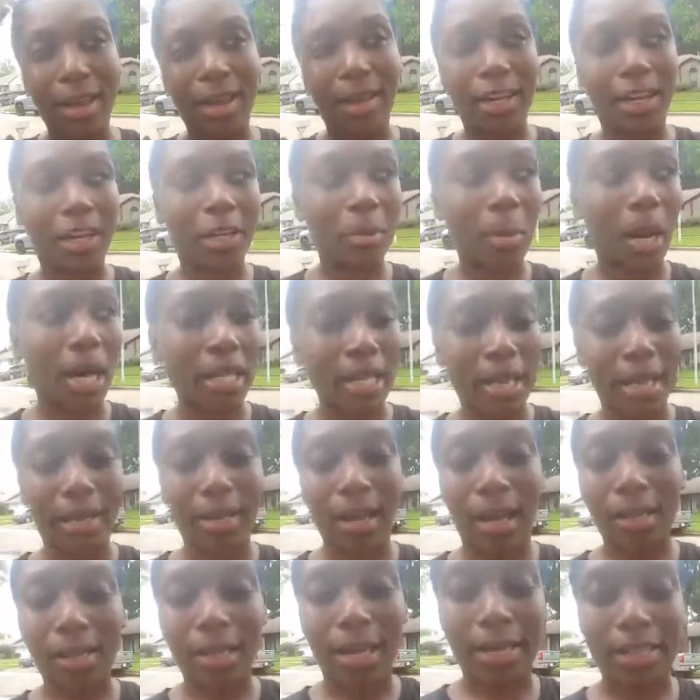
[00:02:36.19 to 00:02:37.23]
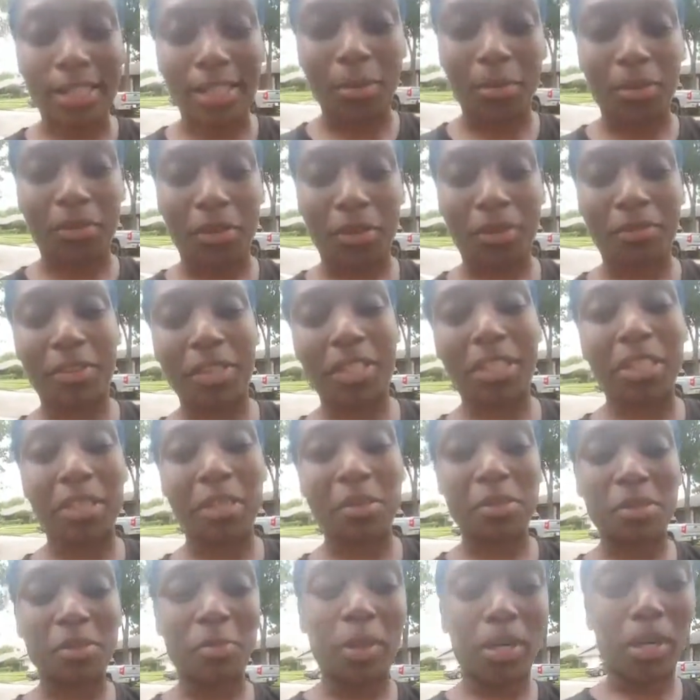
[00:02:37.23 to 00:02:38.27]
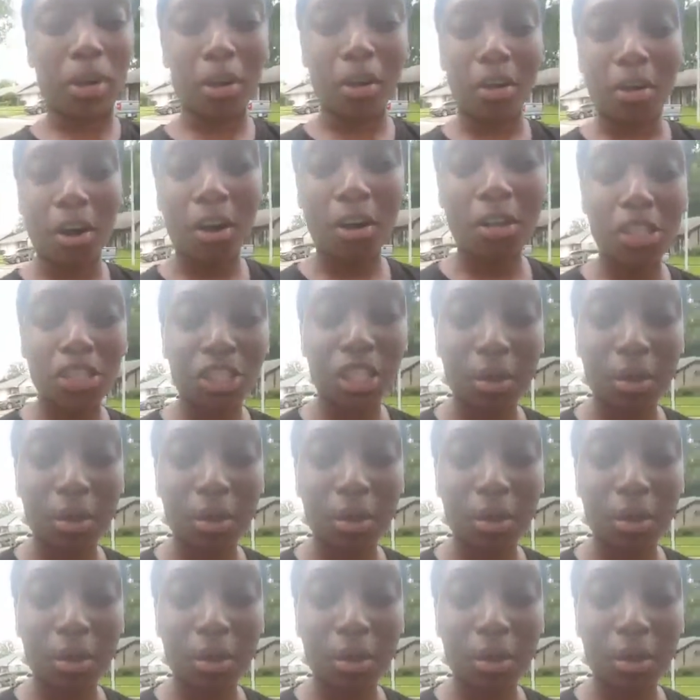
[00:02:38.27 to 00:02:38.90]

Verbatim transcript: Um, I like I like some of her videos, but her her